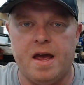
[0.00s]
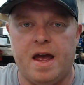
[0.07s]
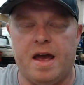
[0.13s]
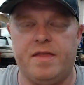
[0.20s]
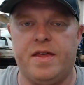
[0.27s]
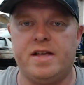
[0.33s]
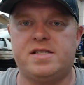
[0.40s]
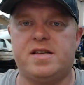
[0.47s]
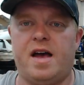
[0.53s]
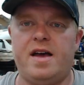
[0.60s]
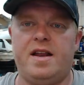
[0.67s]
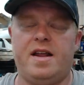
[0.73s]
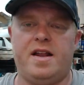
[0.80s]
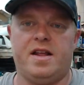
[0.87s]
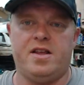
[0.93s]
And they
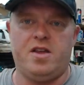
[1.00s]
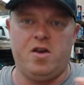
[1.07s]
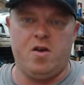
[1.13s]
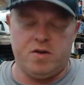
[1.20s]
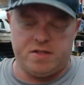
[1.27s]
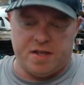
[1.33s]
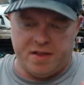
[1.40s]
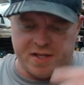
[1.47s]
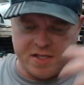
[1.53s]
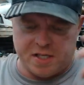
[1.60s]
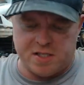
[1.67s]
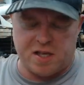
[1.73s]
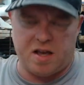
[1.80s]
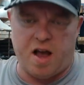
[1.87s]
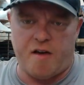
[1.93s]
cited and used, and this is
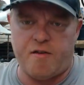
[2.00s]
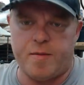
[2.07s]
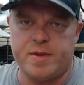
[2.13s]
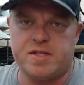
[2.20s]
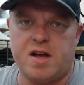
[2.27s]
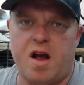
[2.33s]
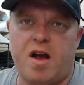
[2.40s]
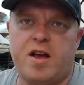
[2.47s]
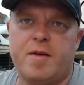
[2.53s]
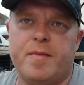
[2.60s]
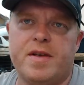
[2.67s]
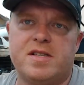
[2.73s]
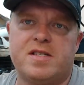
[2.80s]
the government's argument,